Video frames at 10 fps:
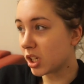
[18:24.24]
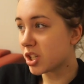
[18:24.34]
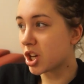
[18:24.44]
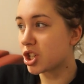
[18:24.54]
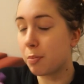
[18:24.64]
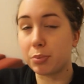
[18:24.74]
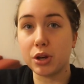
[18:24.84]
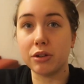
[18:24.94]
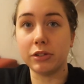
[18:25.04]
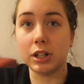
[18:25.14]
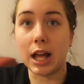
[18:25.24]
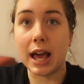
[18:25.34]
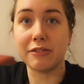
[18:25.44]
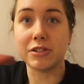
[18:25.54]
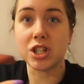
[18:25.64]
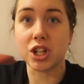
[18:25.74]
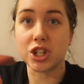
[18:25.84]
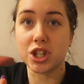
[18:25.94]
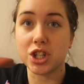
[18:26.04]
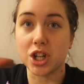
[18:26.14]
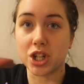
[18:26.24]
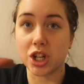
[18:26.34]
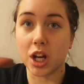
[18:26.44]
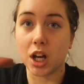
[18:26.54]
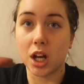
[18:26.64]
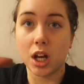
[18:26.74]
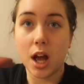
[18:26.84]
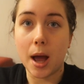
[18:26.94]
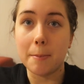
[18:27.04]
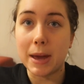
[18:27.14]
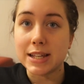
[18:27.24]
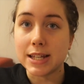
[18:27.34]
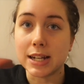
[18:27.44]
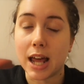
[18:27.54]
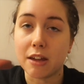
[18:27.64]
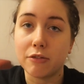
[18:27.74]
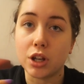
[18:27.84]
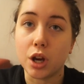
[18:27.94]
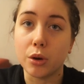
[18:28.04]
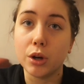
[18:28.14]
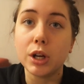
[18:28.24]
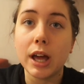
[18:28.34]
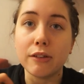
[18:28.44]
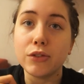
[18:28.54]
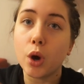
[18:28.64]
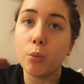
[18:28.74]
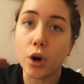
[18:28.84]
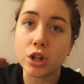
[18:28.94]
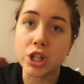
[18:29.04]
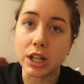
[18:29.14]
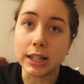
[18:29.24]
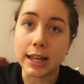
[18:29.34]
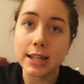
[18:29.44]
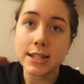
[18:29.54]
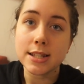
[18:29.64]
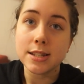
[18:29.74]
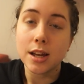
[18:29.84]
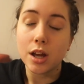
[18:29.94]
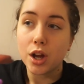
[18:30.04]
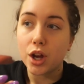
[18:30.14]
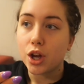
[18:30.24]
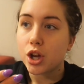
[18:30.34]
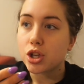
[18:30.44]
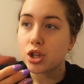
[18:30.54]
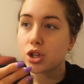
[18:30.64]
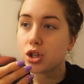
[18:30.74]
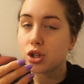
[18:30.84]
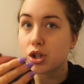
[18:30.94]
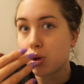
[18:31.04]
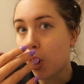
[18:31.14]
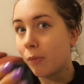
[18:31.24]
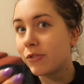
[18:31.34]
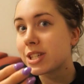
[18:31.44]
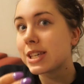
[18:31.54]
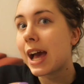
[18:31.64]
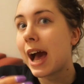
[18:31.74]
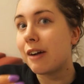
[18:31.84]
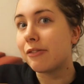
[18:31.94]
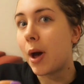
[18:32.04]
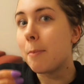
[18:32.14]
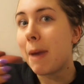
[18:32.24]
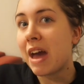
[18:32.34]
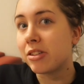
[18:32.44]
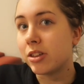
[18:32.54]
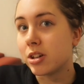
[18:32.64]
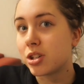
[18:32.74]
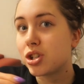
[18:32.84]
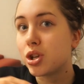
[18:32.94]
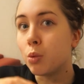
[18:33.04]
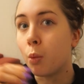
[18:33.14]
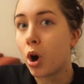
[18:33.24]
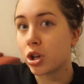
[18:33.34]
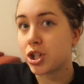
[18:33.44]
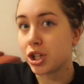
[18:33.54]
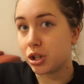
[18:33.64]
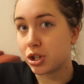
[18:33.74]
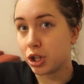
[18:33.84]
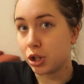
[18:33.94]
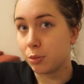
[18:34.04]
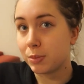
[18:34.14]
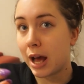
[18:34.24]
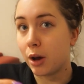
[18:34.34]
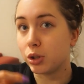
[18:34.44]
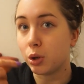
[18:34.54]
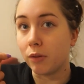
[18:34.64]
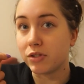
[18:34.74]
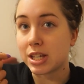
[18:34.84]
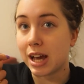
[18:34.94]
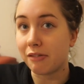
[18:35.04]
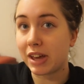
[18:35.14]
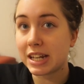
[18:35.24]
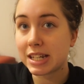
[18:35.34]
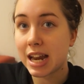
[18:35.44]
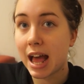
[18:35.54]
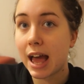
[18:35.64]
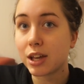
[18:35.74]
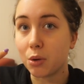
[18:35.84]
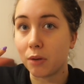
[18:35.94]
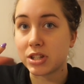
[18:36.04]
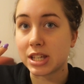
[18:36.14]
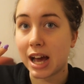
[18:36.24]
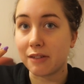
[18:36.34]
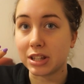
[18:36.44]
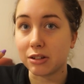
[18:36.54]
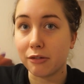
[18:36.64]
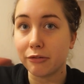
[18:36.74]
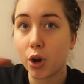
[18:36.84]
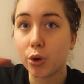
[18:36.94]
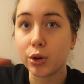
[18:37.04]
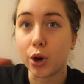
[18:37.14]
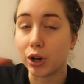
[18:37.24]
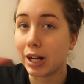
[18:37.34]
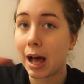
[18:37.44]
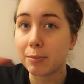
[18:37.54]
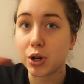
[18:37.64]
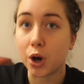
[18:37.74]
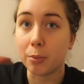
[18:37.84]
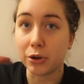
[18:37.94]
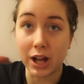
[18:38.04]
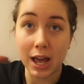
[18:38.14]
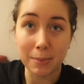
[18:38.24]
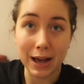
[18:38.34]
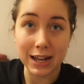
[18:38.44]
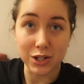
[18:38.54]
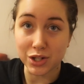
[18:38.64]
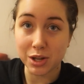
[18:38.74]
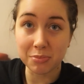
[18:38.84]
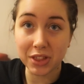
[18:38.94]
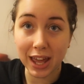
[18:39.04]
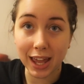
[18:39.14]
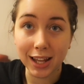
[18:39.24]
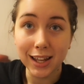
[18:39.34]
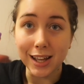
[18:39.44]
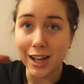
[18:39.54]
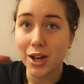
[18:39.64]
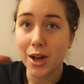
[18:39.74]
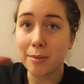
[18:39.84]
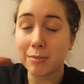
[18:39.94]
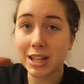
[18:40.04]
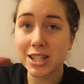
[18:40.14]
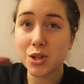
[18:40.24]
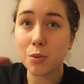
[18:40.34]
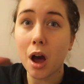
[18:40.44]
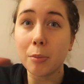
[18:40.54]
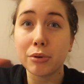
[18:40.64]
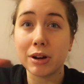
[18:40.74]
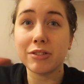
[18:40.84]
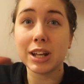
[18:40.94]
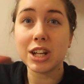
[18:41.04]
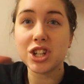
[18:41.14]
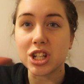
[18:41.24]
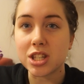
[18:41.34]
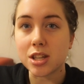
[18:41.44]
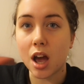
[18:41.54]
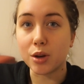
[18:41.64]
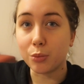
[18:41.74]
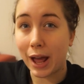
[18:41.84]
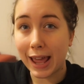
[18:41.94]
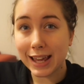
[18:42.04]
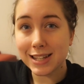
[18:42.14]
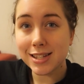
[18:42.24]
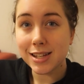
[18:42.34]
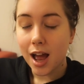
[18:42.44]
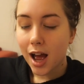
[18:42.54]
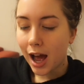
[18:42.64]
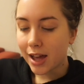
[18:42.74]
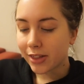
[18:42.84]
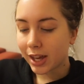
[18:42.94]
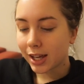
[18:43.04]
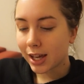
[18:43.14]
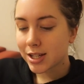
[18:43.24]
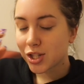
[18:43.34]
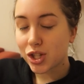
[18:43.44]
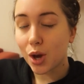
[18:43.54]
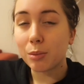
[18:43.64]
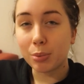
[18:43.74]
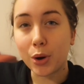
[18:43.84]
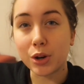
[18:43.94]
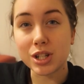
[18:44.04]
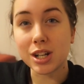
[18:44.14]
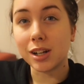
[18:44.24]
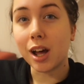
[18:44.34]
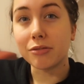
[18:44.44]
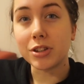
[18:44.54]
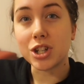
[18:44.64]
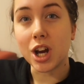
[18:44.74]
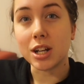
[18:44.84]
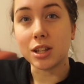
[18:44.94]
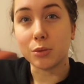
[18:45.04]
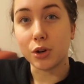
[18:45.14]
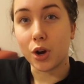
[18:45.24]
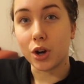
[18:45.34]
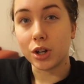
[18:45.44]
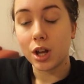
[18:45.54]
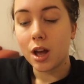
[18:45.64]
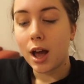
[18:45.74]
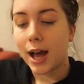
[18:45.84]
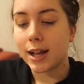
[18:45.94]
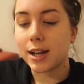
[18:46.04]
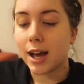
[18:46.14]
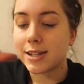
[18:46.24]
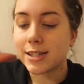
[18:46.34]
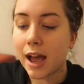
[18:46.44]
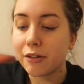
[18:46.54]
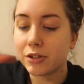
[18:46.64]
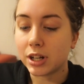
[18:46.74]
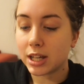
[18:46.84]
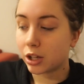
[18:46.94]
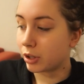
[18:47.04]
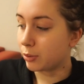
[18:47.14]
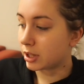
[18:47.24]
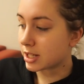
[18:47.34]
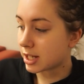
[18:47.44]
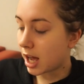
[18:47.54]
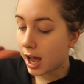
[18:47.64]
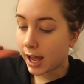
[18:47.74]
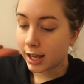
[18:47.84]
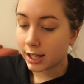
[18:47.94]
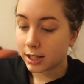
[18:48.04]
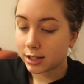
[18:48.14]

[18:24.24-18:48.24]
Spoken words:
such a beautiful life and such a amazing life. You know, if you're watching this, you obviously have a method to watch YouTube. Now, you obviously have internet, you obviously have either a phone or a laptop or an iPad or something. It means you are privileged in certain ways. I think it's so important to love the journey that we're on. And I definitely agree with this guy,